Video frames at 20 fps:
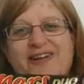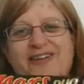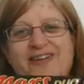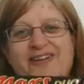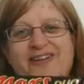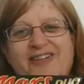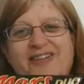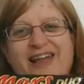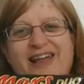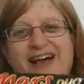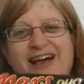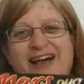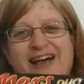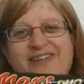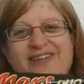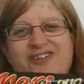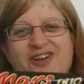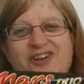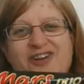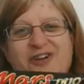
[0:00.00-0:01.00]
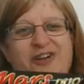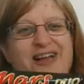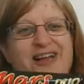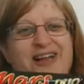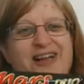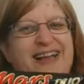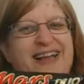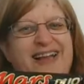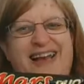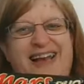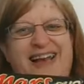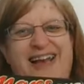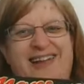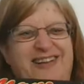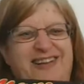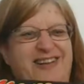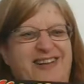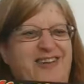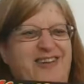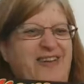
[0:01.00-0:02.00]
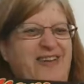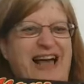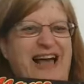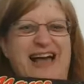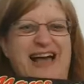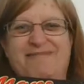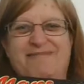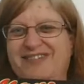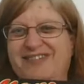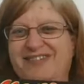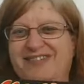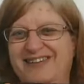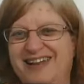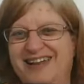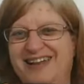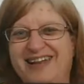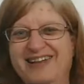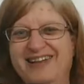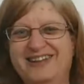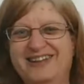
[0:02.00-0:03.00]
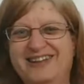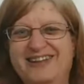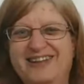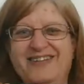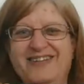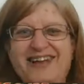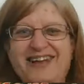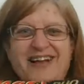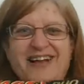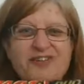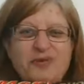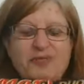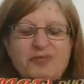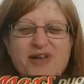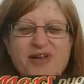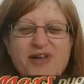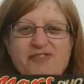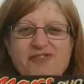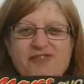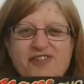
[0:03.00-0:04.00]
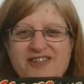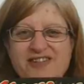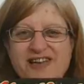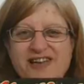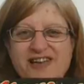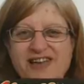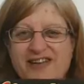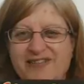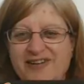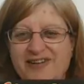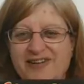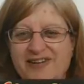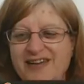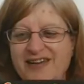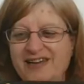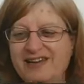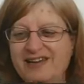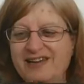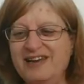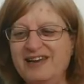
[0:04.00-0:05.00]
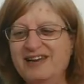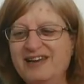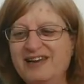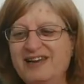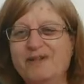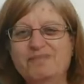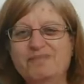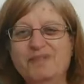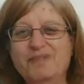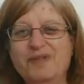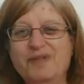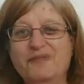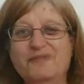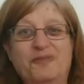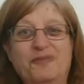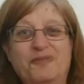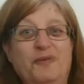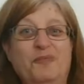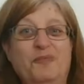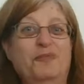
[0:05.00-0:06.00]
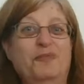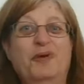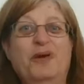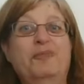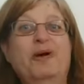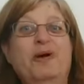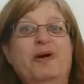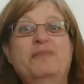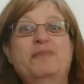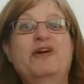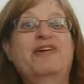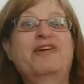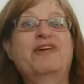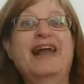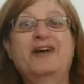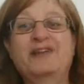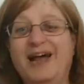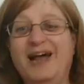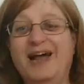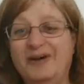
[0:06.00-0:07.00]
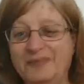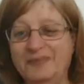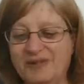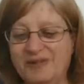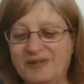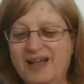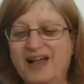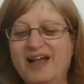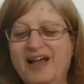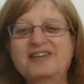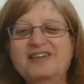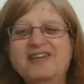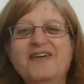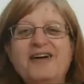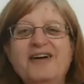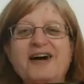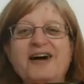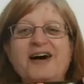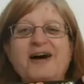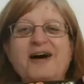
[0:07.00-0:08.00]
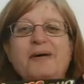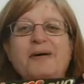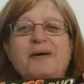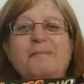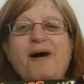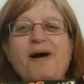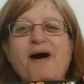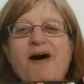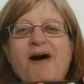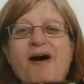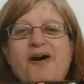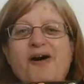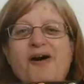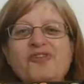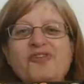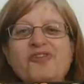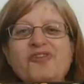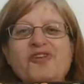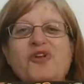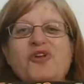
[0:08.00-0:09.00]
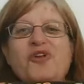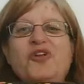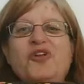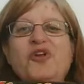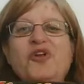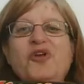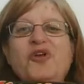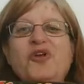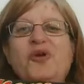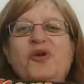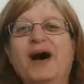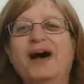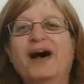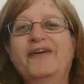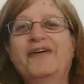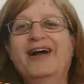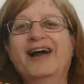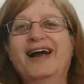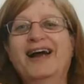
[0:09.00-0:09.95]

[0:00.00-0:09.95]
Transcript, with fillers: do that this June not happened. So yes, we'll be visiting you in in, in um when, when we're allowed out. So Mars Duo,